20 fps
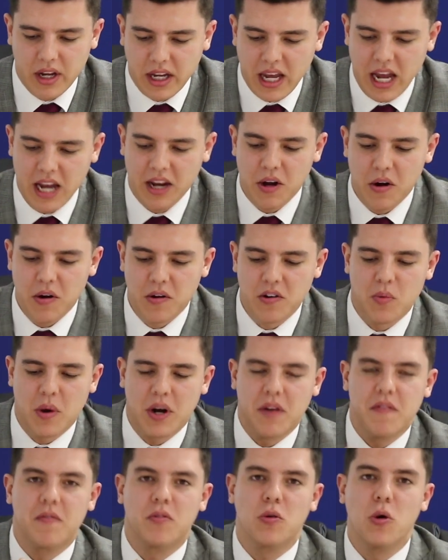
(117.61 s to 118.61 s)
Cancun is
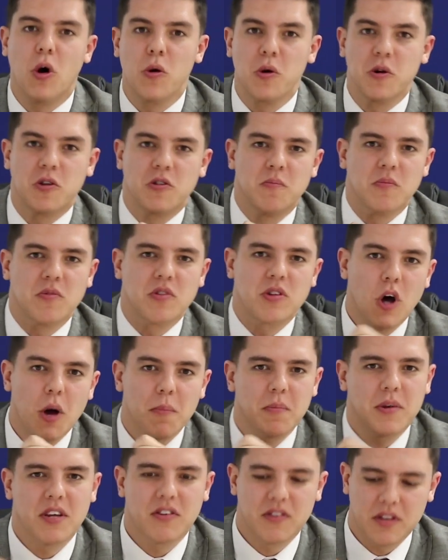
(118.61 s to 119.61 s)
one of tourism's
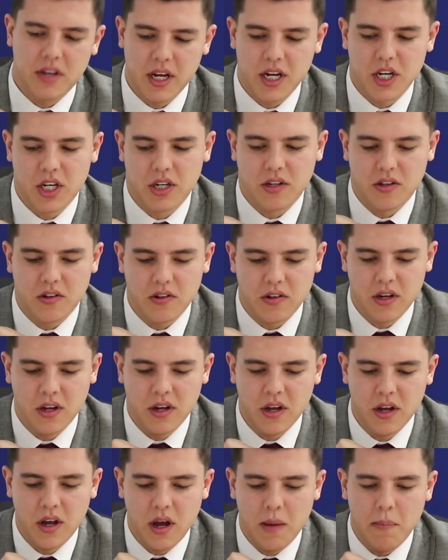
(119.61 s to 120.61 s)
top destinations.
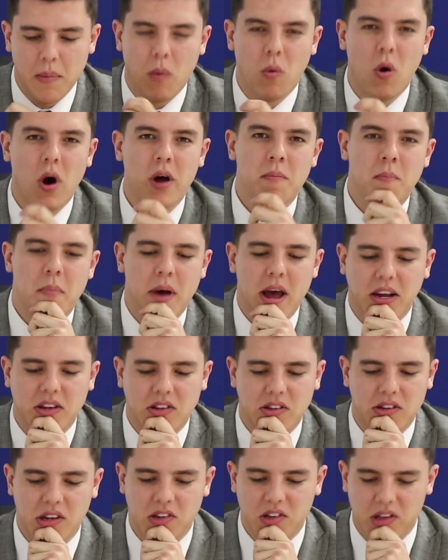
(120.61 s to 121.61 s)
But what
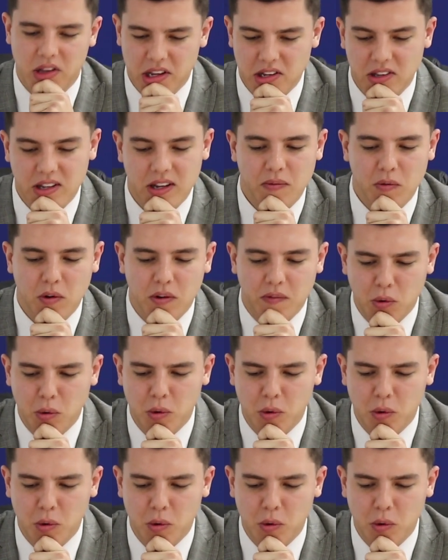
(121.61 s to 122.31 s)
impacts does this level of